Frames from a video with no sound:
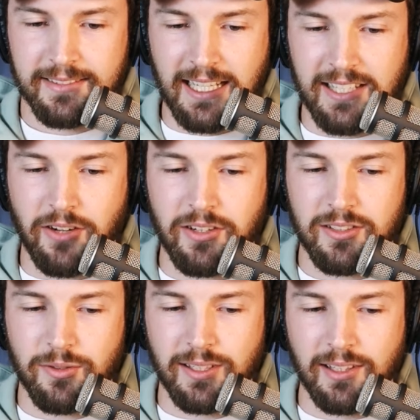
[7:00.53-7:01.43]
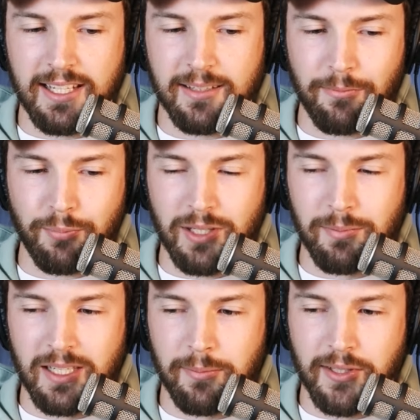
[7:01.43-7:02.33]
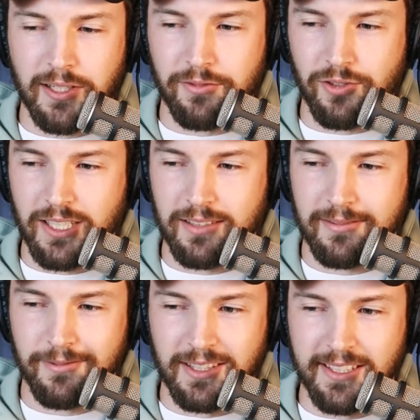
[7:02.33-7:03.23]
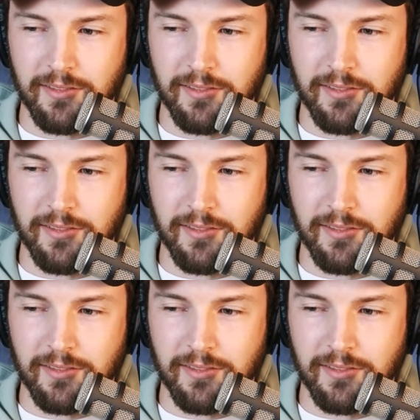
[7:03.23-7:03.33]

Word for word: he's already doing like pretty manipulative shit with the